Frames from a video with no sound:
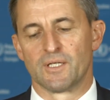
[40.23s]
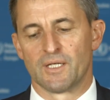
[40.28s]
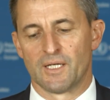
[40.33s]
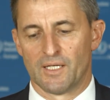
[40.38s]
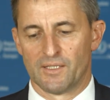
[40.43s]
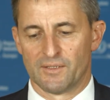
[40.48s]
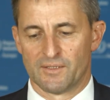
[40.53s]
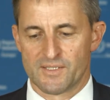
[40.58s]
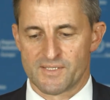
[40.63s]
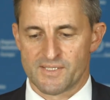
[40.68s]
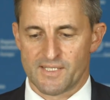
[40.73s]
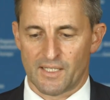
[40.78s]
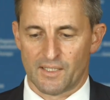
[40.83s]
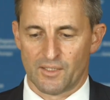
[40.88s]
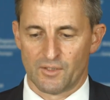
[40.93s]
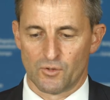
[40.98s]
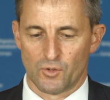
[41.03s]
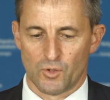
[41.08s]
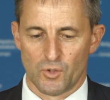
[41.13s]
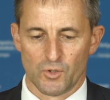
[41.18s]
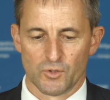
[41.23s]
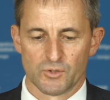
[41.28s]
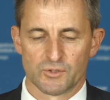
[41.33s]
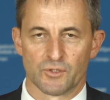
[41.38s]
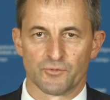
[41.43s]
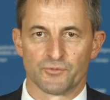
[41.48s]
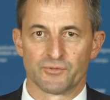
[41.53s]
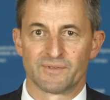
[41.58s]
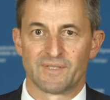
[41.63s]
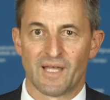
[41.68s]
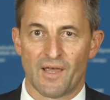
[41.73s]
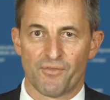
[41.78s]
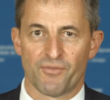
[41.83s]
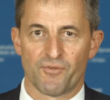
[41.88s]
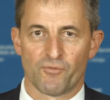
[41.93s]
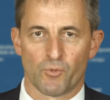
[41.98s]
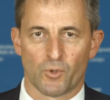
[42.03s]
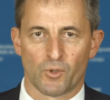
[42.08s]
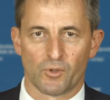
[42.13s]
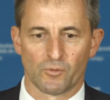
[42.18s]
and the second cause of
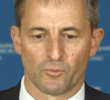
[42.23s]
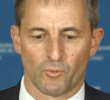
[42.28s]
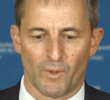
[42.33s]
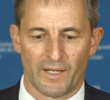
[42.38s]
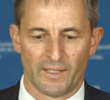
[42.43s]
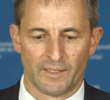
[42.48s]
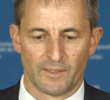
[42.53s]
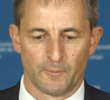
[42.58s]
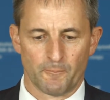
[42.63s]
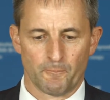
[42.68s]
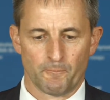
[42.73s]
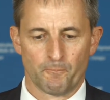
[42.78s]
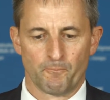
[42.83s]
death worldwide.